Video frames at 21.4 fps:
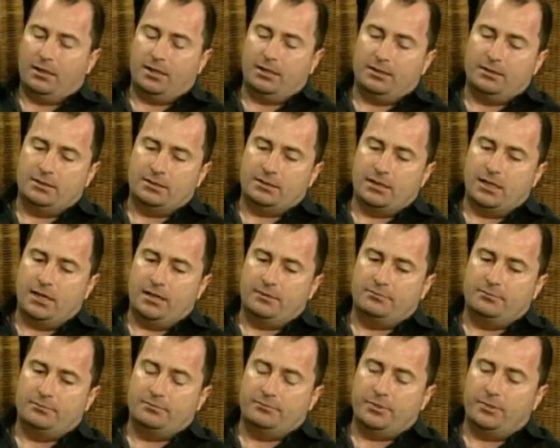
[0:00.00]
And
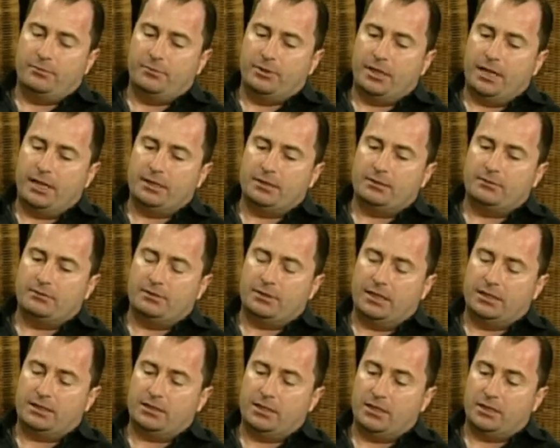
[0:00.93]
but when I
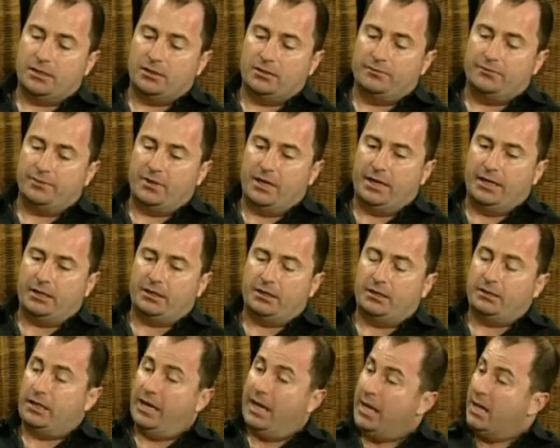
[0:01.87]
think of
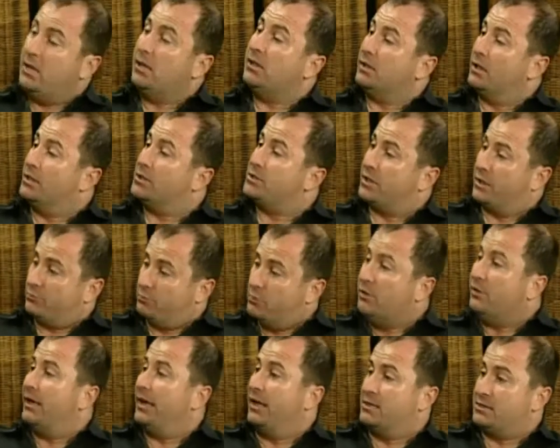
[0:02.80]
like aliens, like
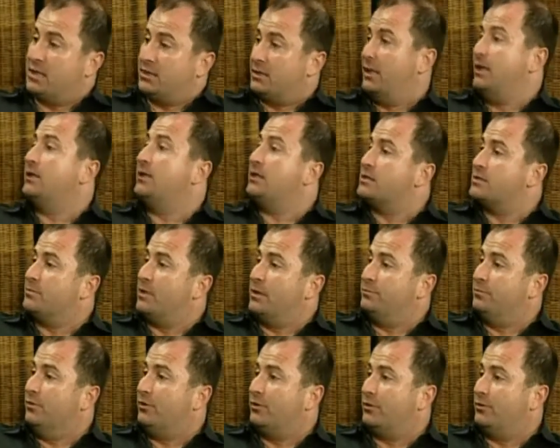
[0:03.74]
real aliens, not the aliens in
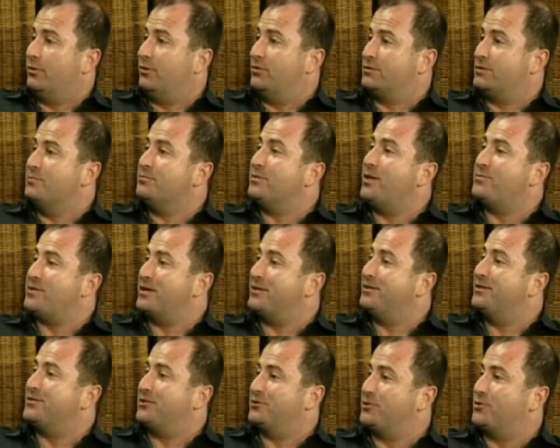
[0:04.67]
my book, although sometimes I
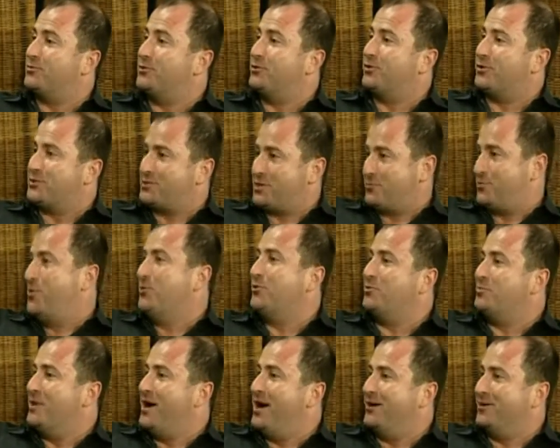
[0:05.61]
think that they're real because I
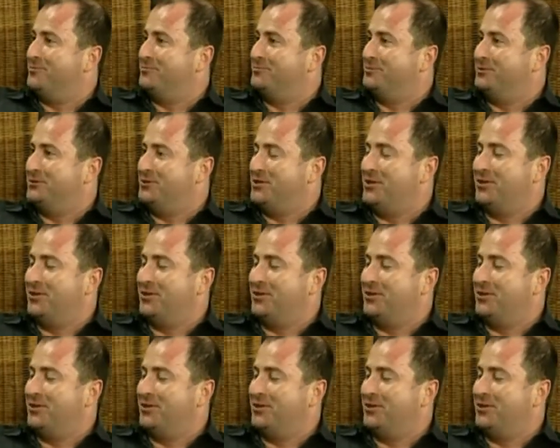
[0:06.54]
wrote about them.